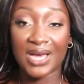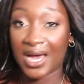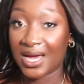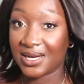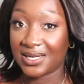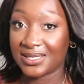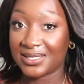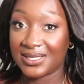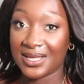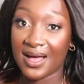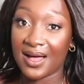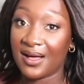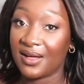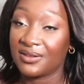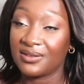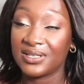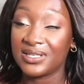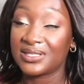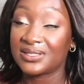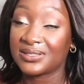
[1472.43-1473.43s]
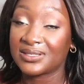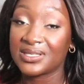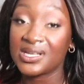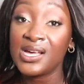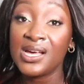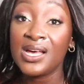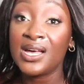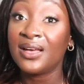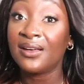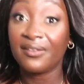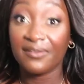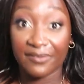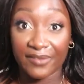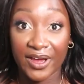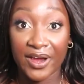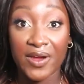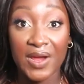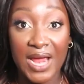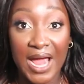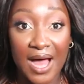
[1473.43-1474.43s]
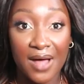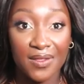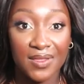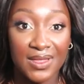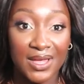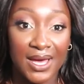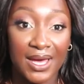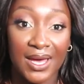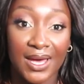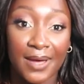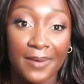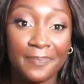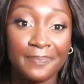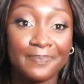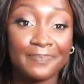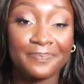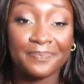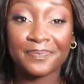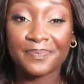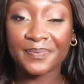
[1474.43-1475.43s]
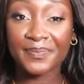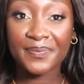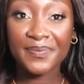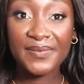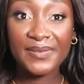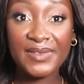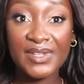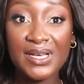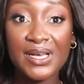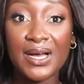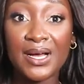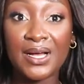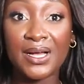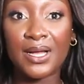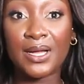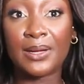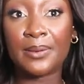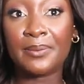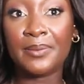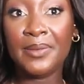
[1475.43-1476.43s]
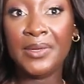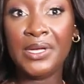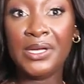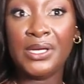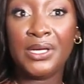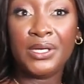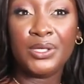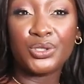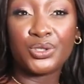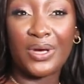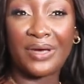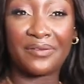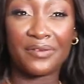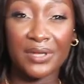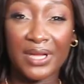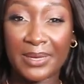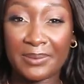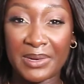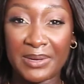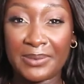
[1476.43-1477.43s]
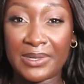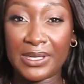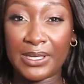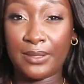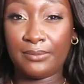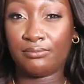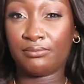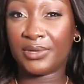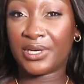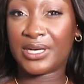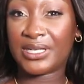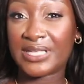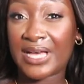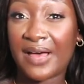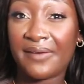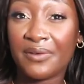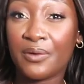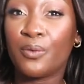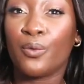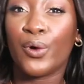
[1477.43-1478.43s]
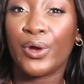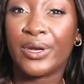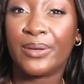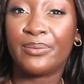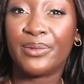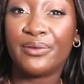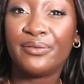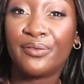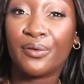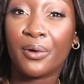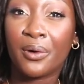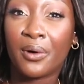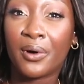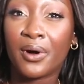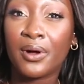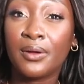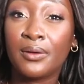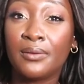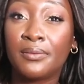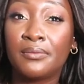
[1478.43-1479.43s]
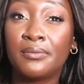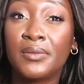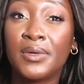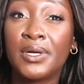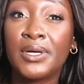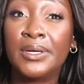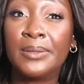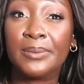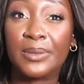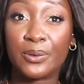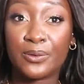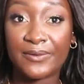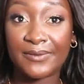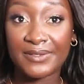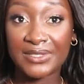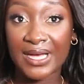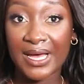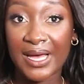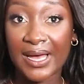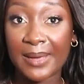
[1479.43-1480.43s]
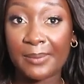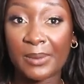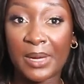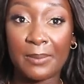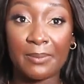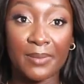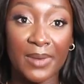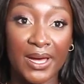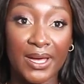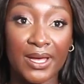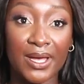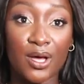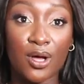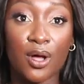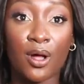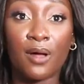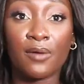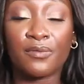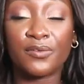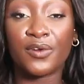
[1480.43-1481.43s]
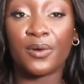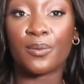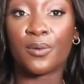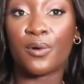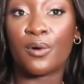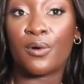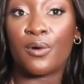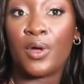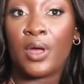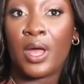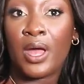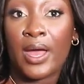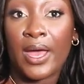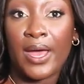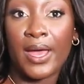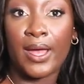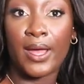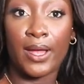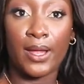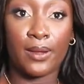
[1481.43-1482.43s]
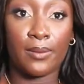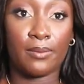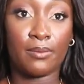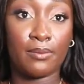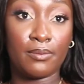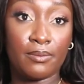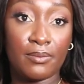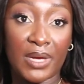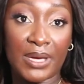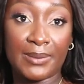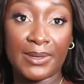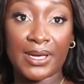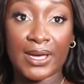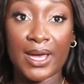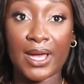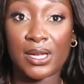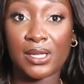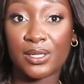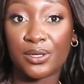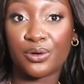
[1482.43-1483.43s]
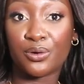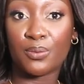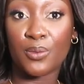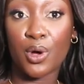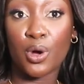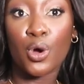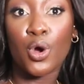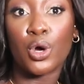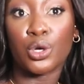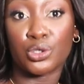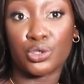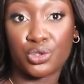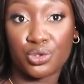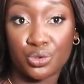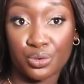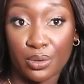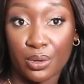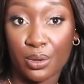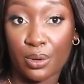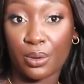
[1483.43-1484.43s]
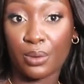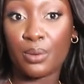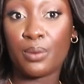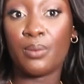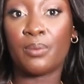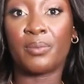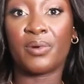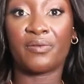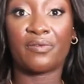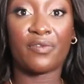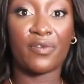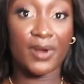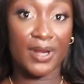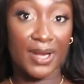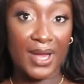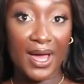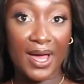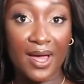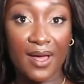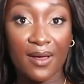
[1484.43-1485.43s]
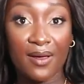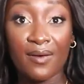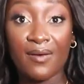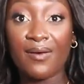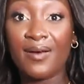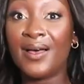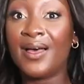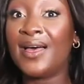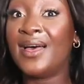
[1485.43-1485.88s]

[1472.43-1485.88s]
kind of style is very out there um, so I feel like maybe because I haven't worn it before but with time I might get comfortable and maybe get a little more control but for now